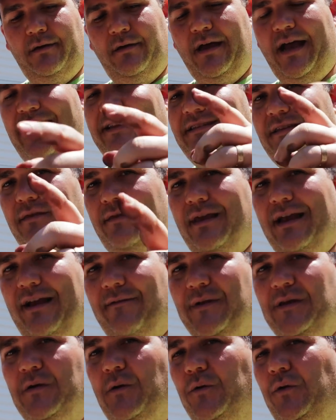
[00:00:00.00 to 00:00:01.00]
That's the thing I've
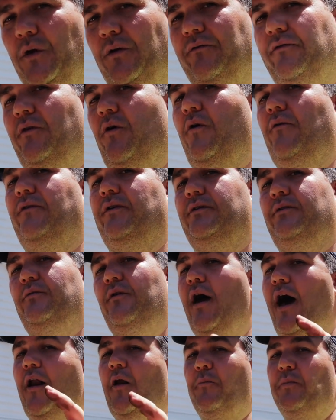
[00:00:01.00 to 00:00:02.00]
been told over and over. Do
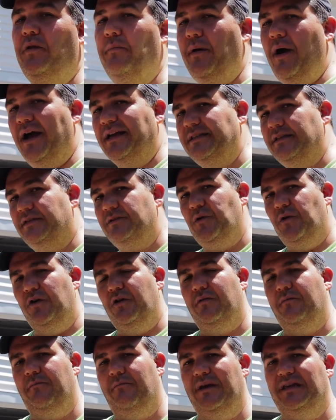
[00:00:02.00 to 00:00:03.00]
not open the box. It's sort
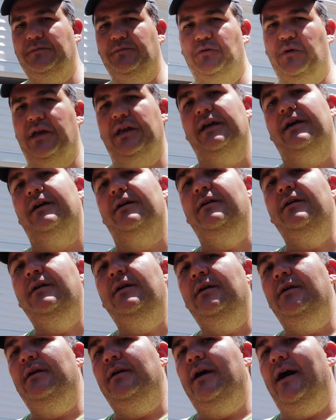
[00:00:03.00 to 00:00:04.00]
of mixed between a...
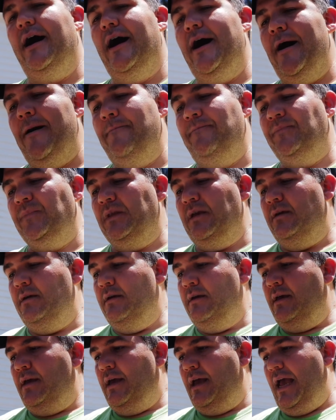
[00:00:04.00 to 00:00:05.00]
Um,
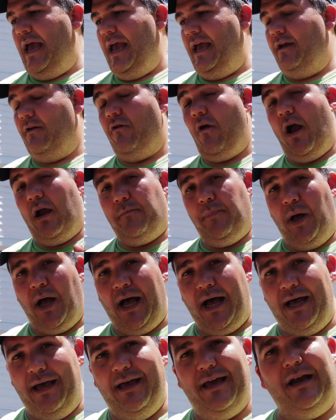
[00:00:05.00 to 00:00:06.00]
a crock
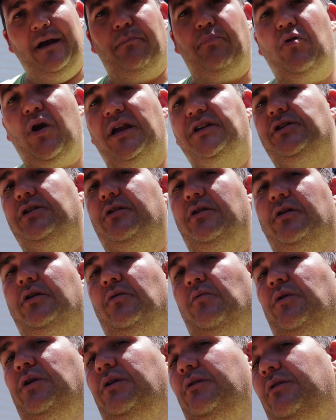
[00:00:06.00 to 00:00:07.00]
pot and a pressure cooker where you